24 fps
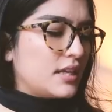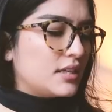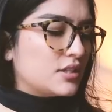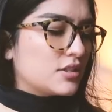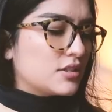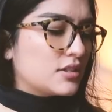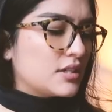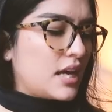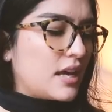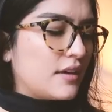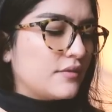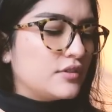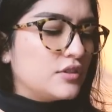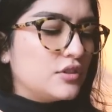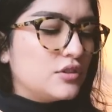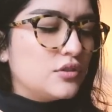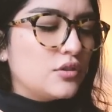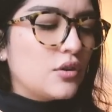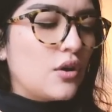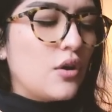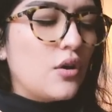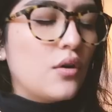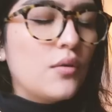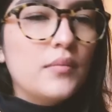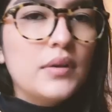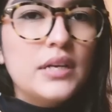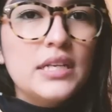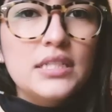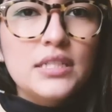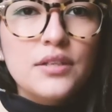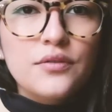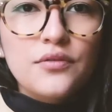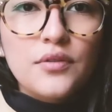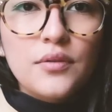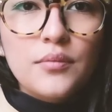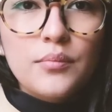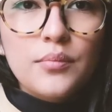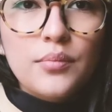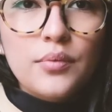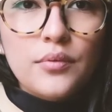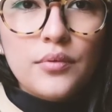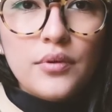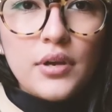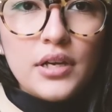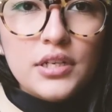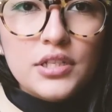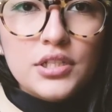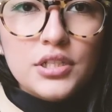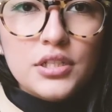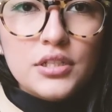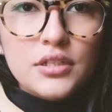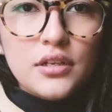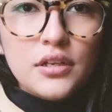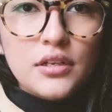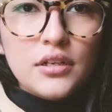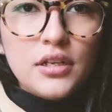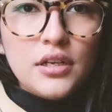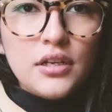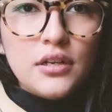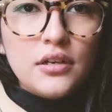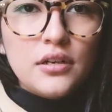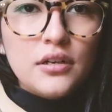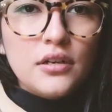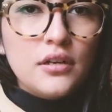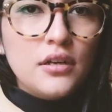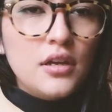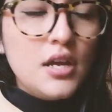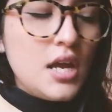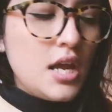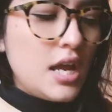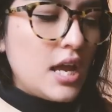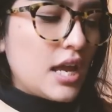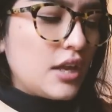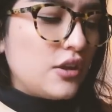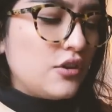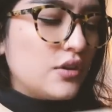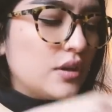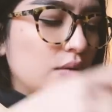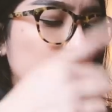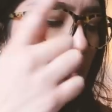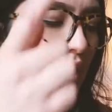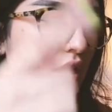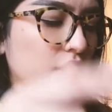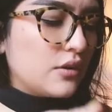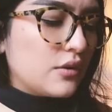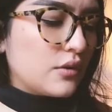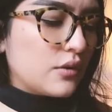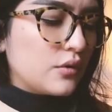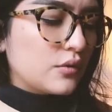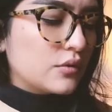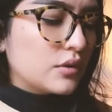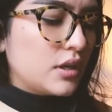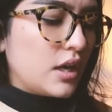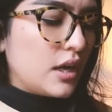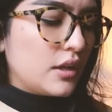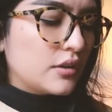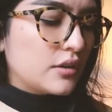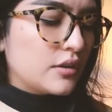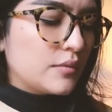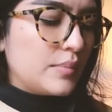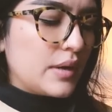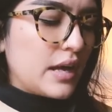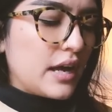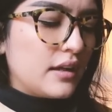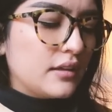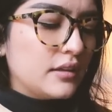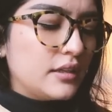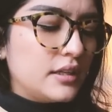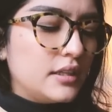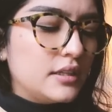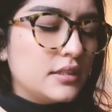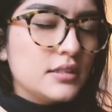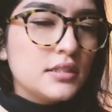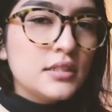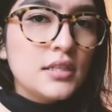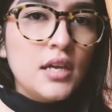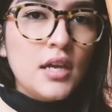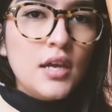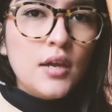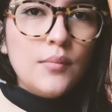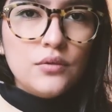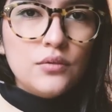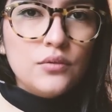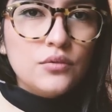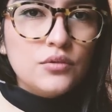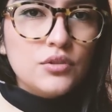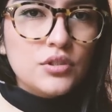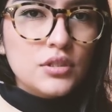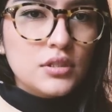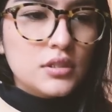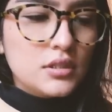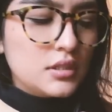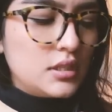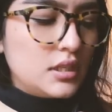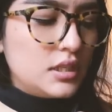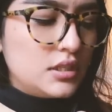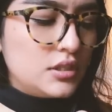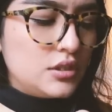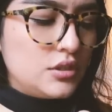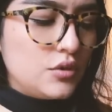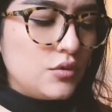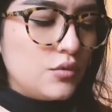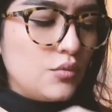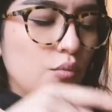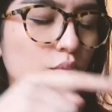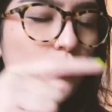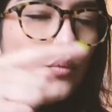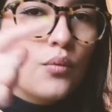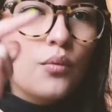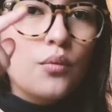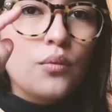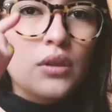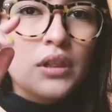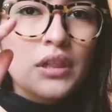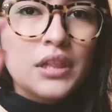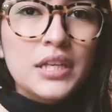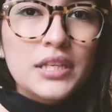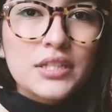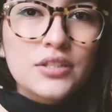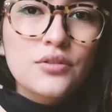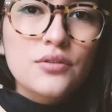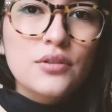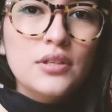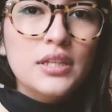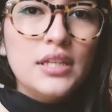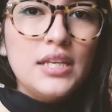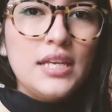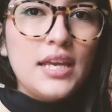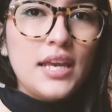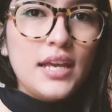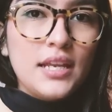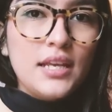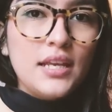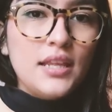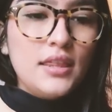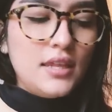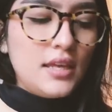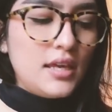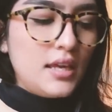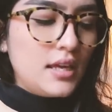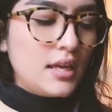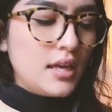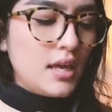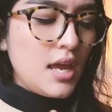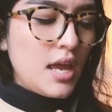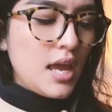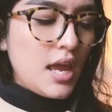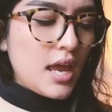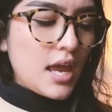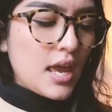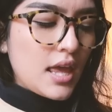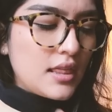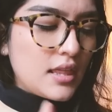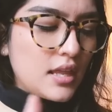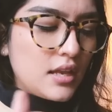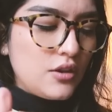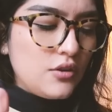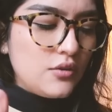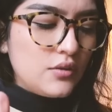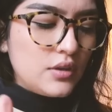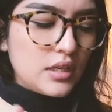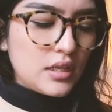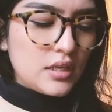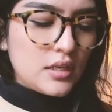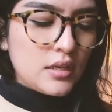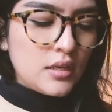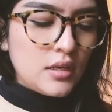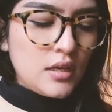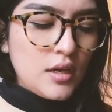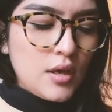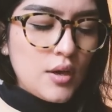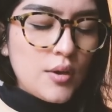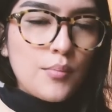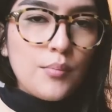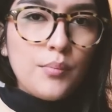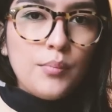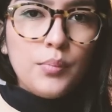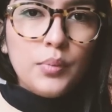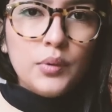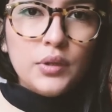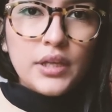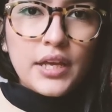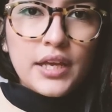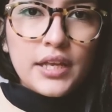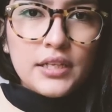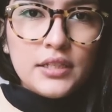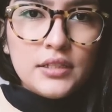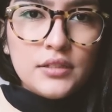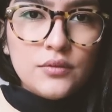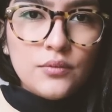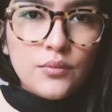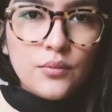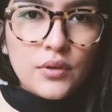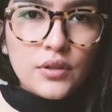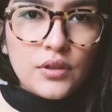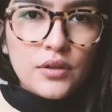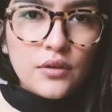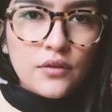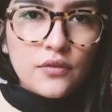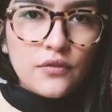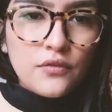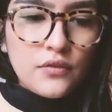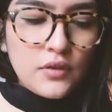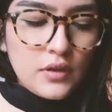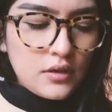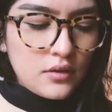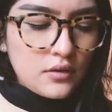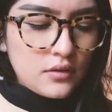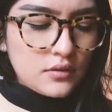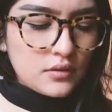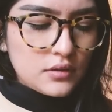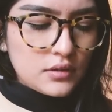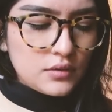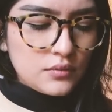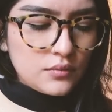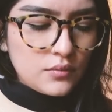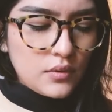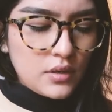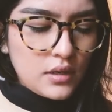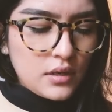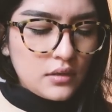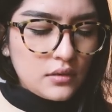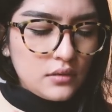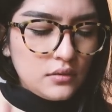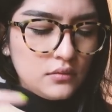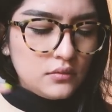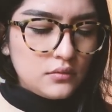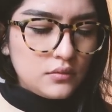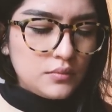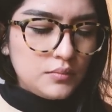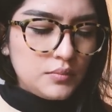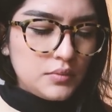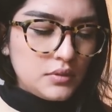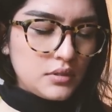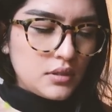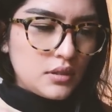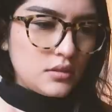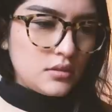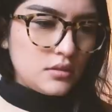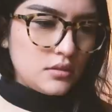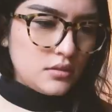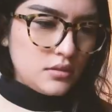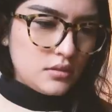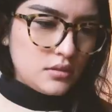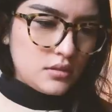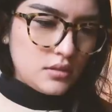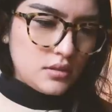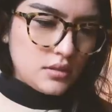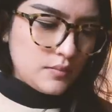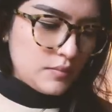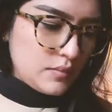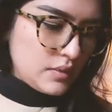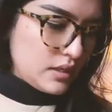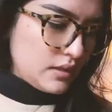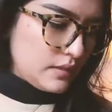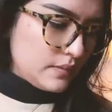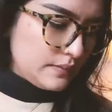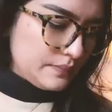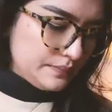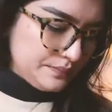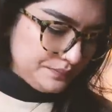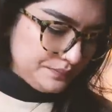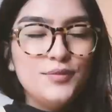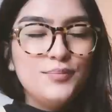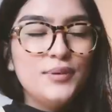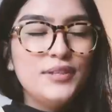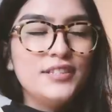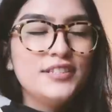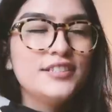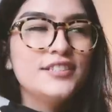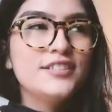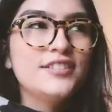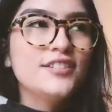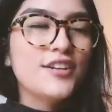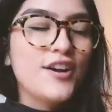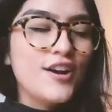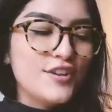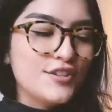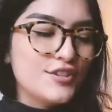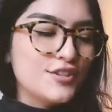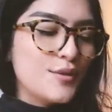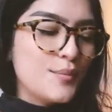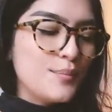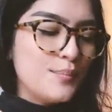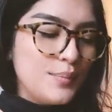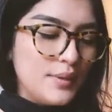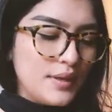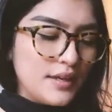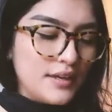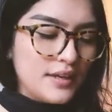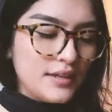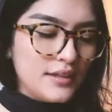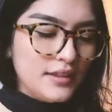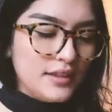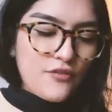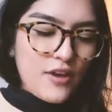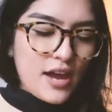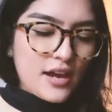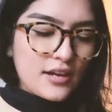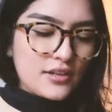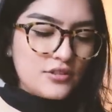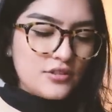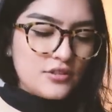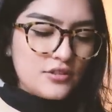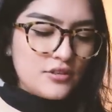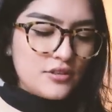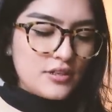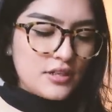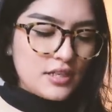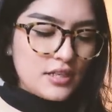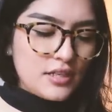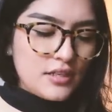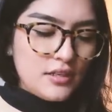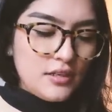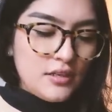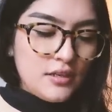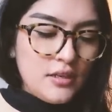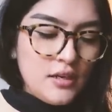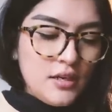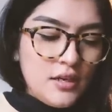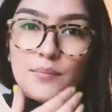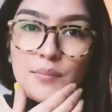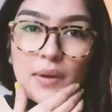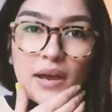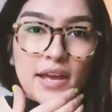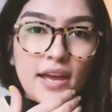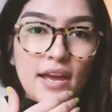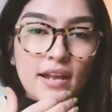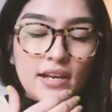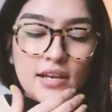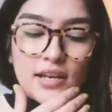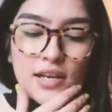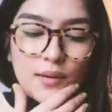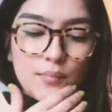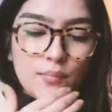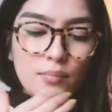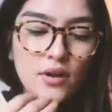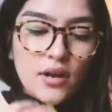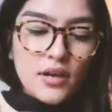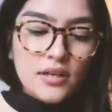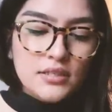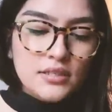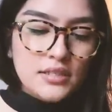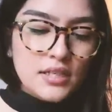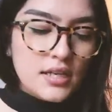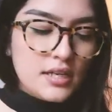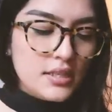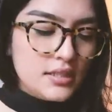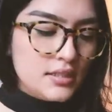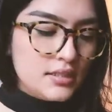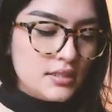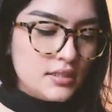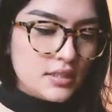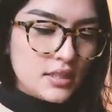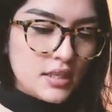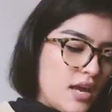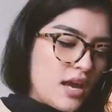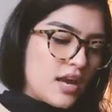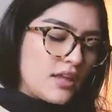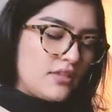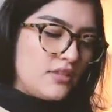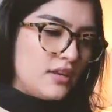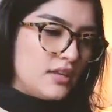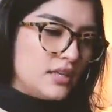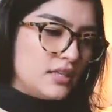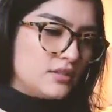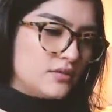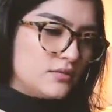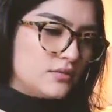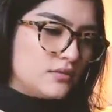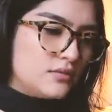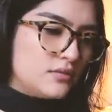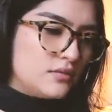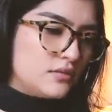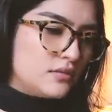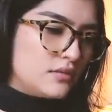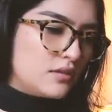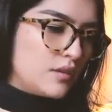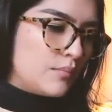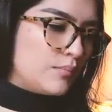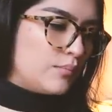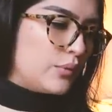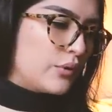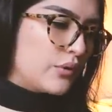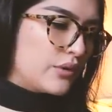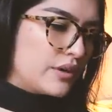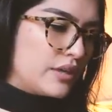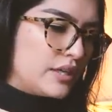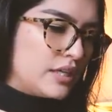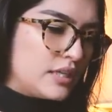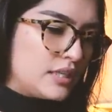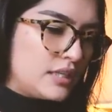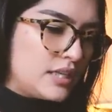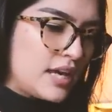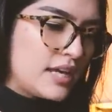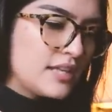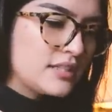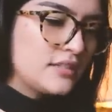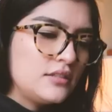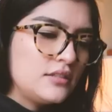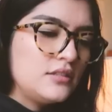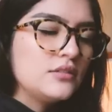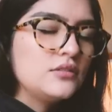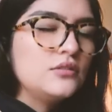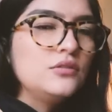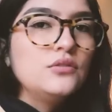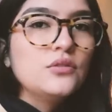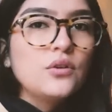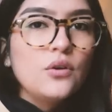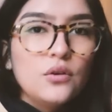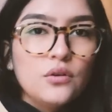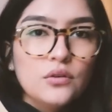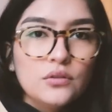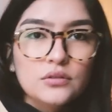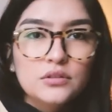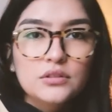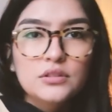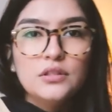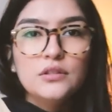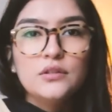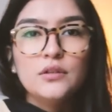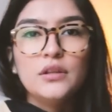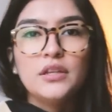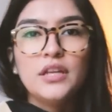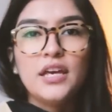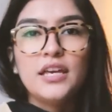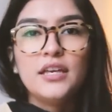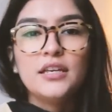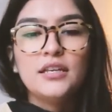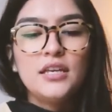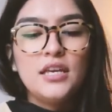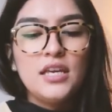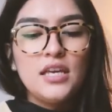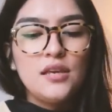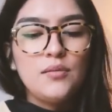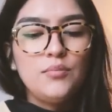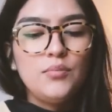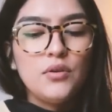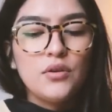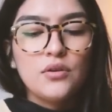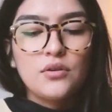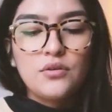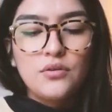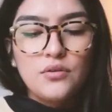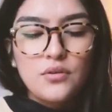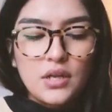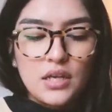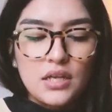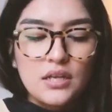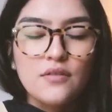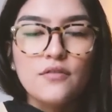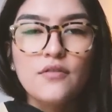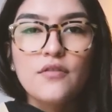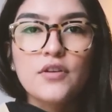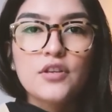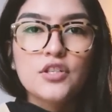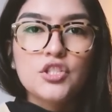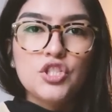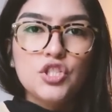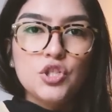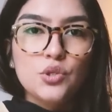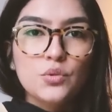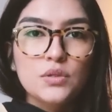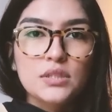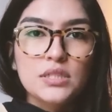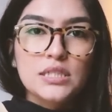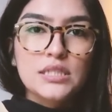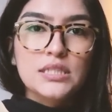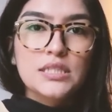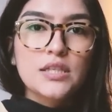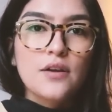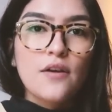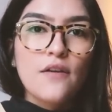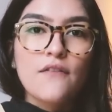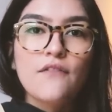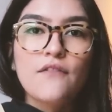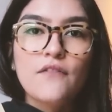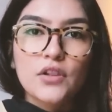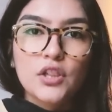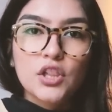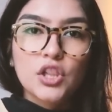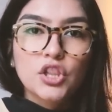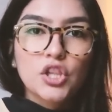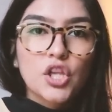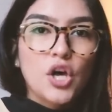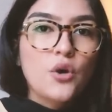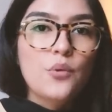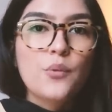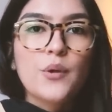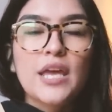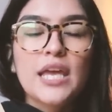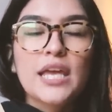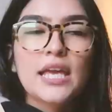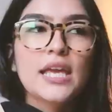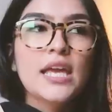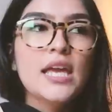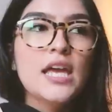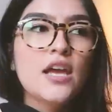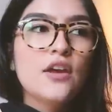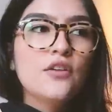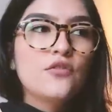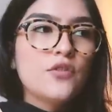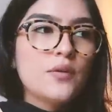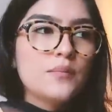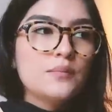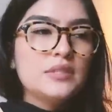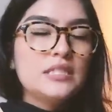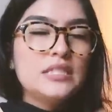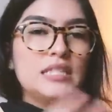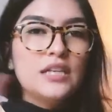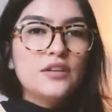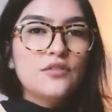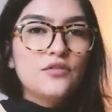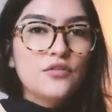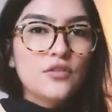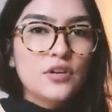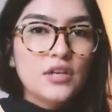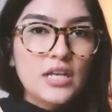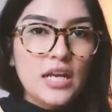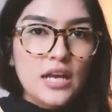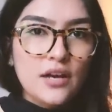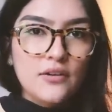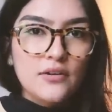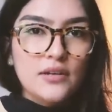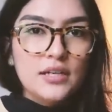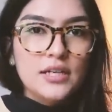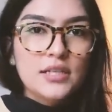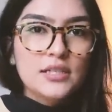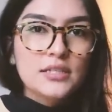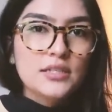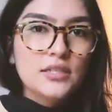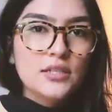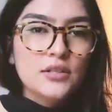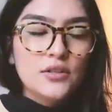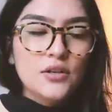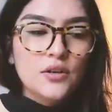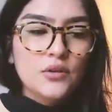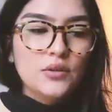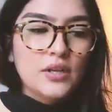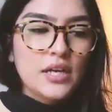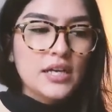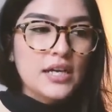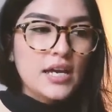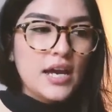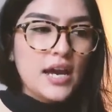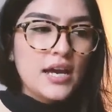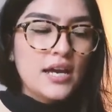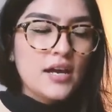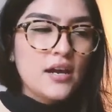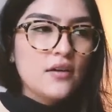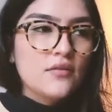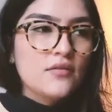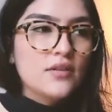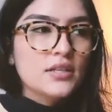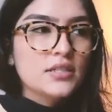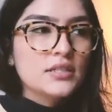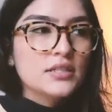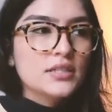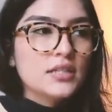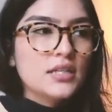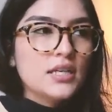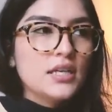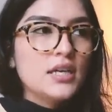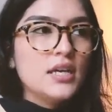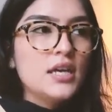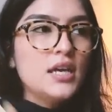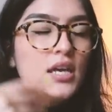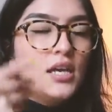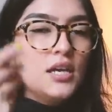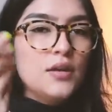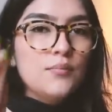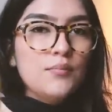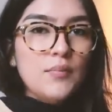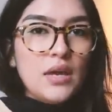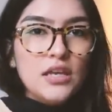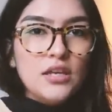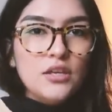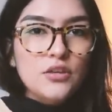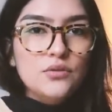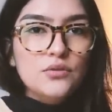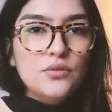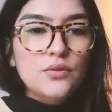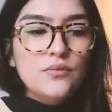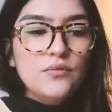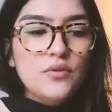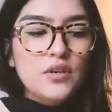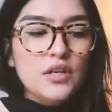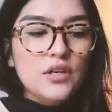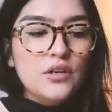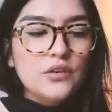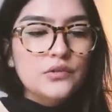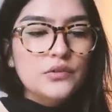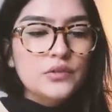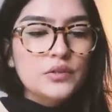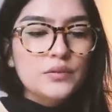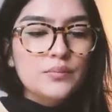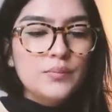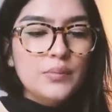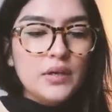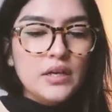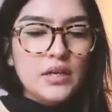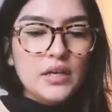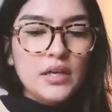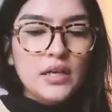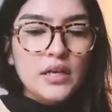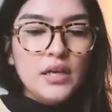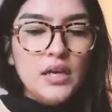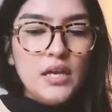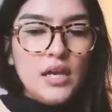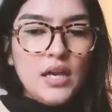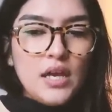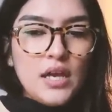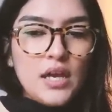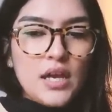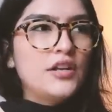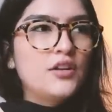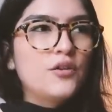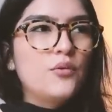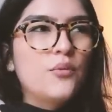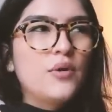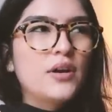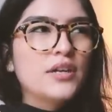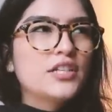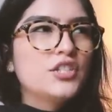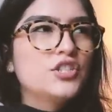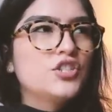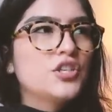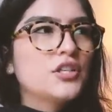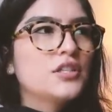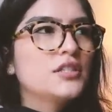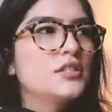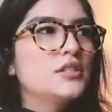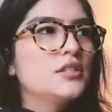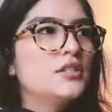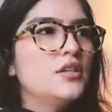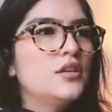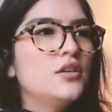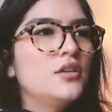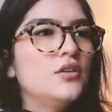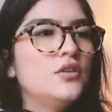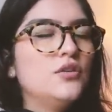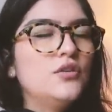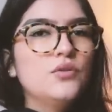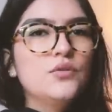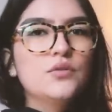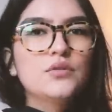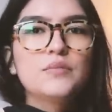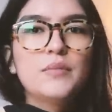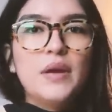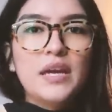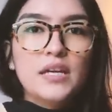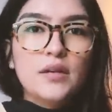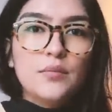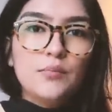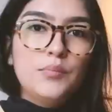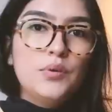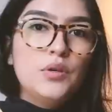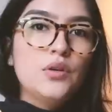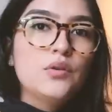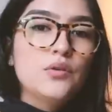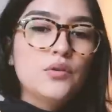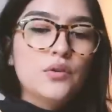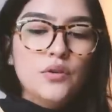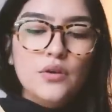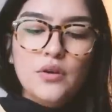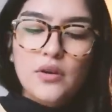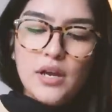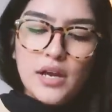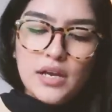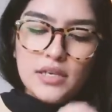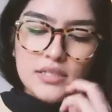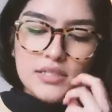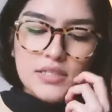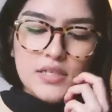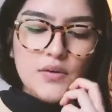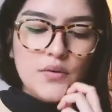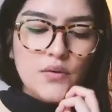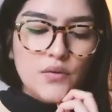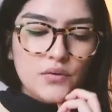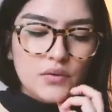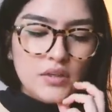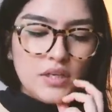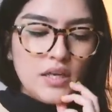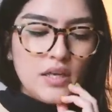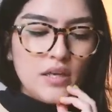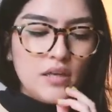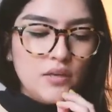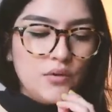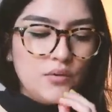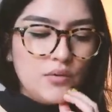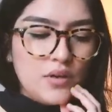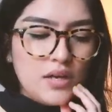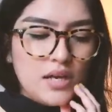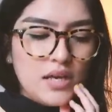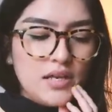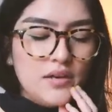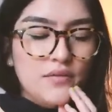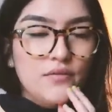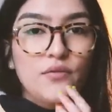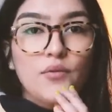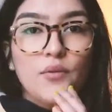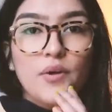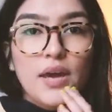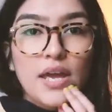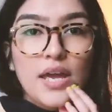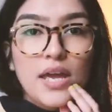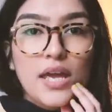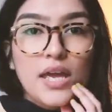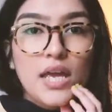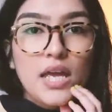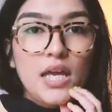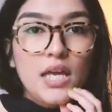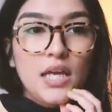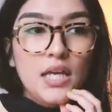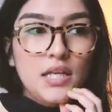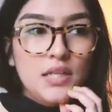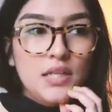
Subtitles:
they just have so many different brushes on here and you can make your own color palettes. You just can do literally anything, and then you can blend with your finger as well. Oops, I just did something. It's been such a big factor in my editing process. I think it's important an adult to like keep your creative juices flowing from different areas. You know, like I obviously make YouTube videos, but I don't want to just use my computer as the only creative way